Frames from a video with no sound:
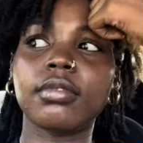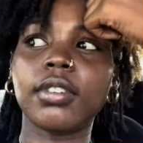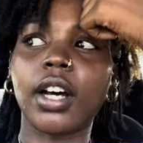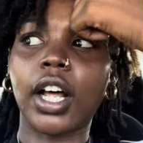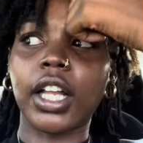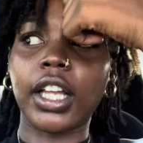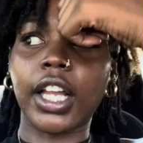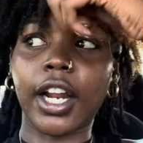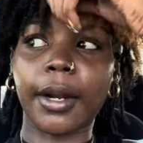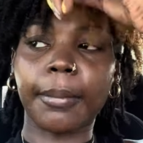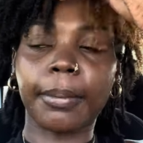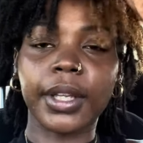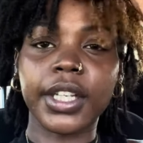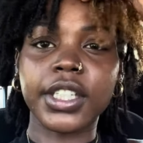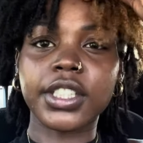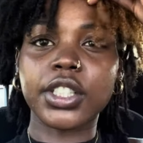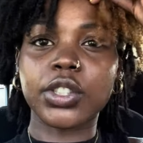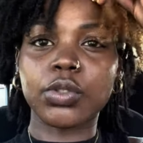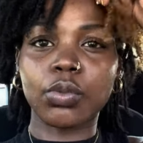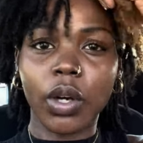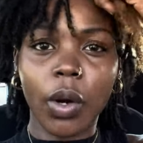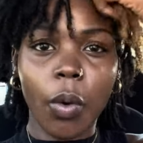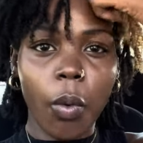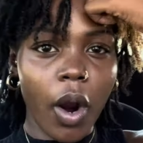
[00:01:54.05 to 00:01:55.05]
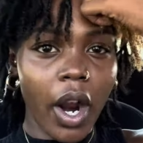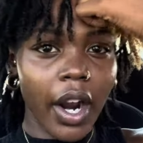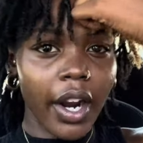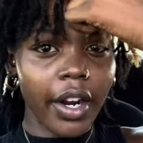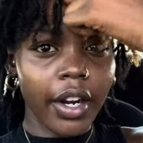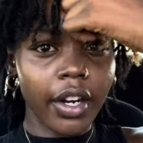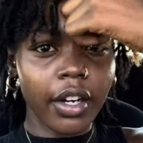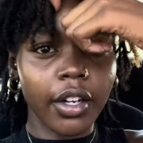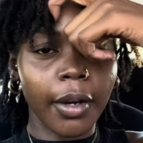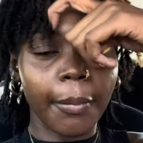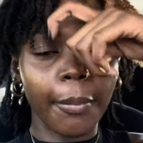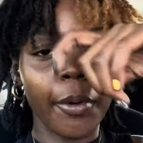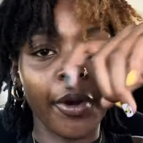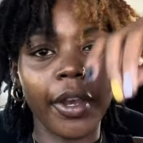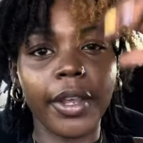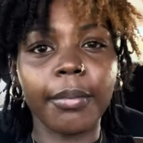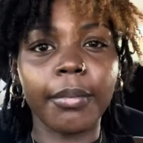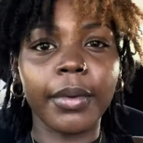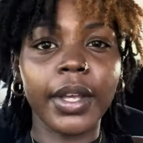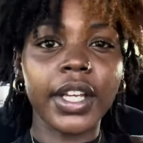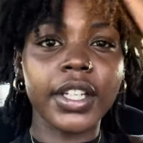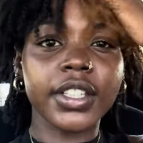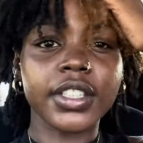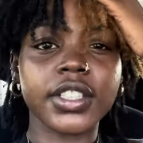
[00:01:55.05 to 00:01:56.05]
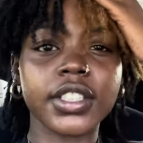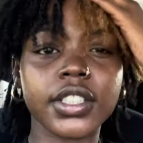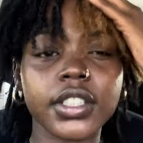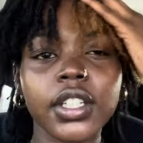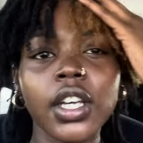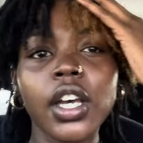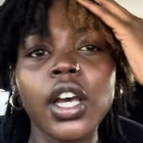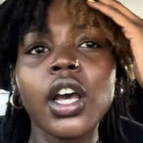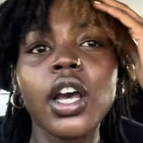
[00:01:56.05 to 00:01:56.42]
a lot of places required appointments